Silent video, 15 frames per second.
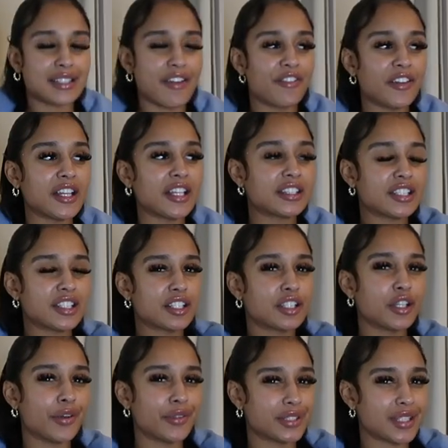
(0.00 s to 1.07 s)
I feel like their
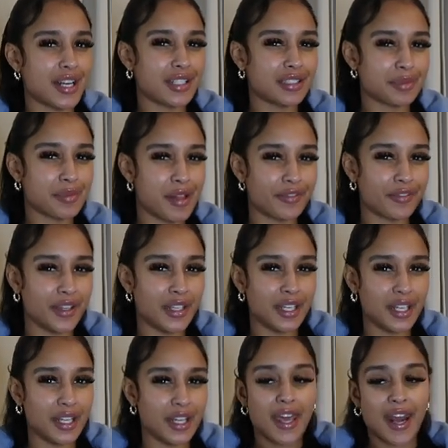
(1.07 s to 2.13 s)
clothes kind of smell
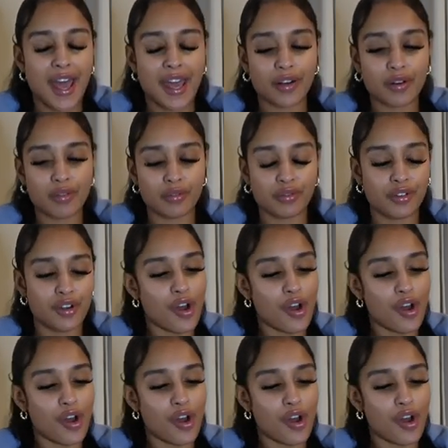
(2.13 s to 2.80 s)
funny and I don't